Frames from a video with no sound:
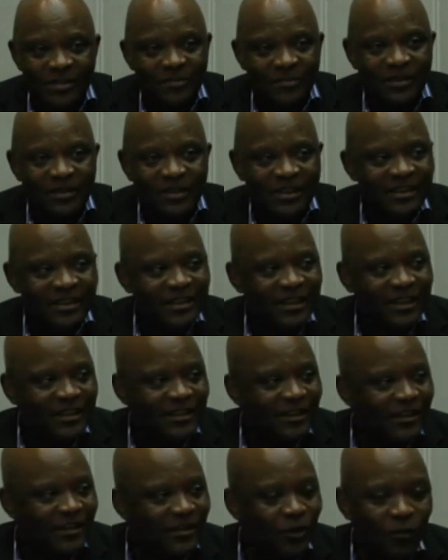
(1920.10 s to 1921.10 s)
message
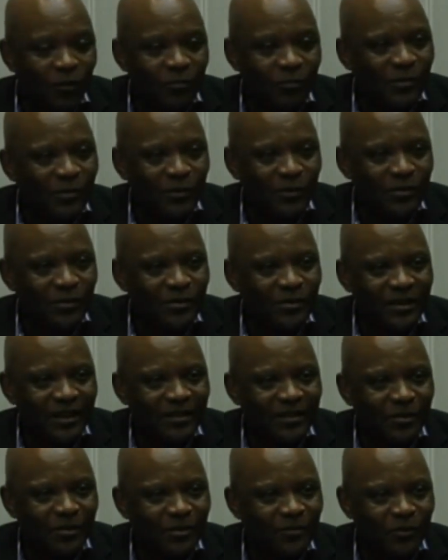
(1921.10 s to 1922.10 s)
that the young people are
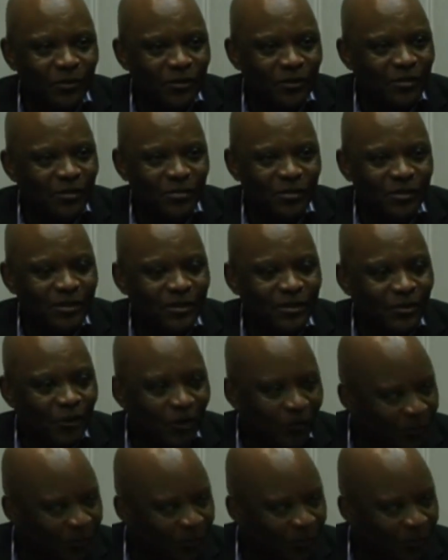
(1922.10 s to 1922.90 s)
not vulnerable. The young